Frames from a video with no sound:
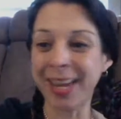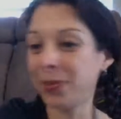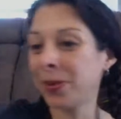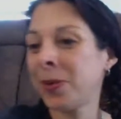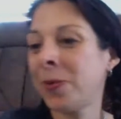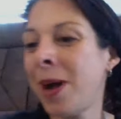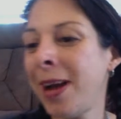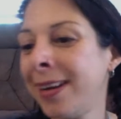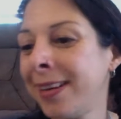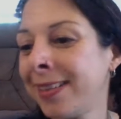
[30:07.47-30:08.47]

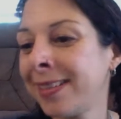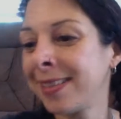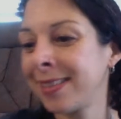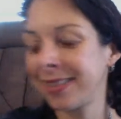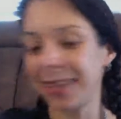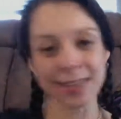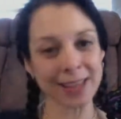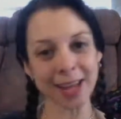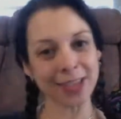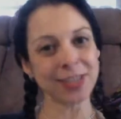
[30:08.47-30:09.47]
requires, it's
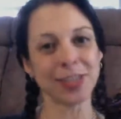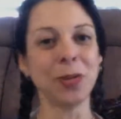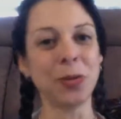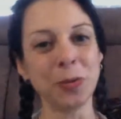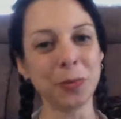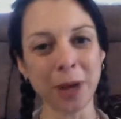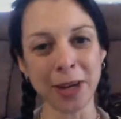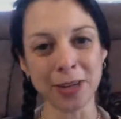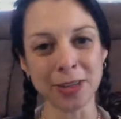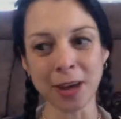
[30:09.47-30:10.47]
not just you by
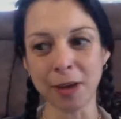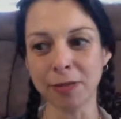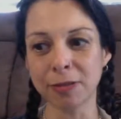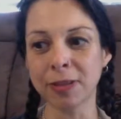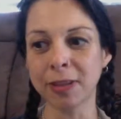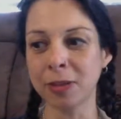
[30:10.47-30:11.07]
yourself.